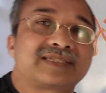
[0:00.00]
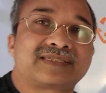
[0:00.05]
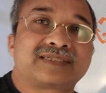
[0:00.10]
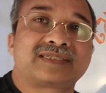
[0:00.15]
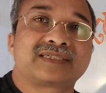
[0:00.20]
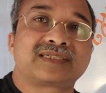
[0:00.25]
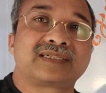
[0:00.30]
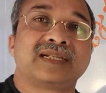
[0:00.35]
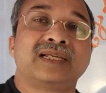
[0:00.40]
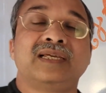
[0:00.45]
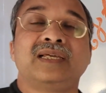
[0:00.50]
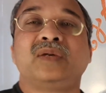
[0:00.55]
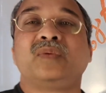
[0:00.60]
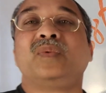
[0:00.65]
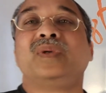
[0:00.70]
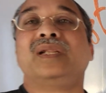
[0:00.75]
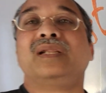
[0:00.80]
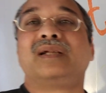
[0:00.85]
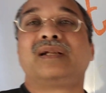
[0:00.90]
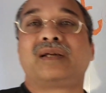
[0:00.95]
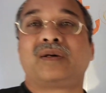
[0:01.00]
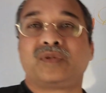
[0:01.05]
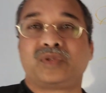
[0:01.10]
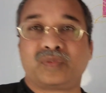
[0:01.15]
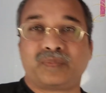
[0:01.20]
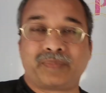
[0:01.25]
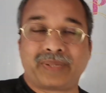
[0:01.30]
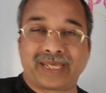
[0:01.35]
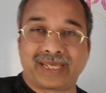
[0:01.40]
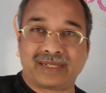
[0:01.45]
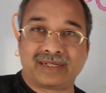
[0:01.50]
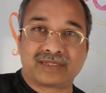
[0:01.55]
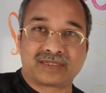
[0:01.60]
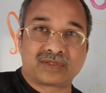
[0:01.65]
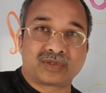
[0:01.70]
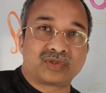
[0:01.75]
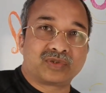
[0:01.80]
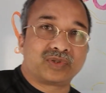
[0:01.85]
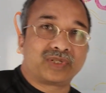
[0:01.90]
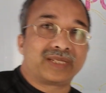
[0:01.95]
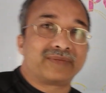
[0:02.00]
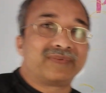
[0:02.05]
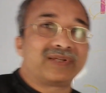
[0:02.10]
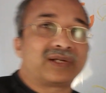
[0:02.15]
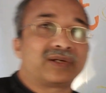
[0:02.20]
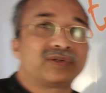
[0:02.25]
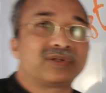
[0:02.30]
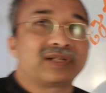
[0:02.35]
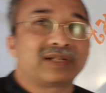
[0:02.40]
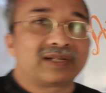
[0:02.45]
lessons we'll learn how to paint. So today we are going to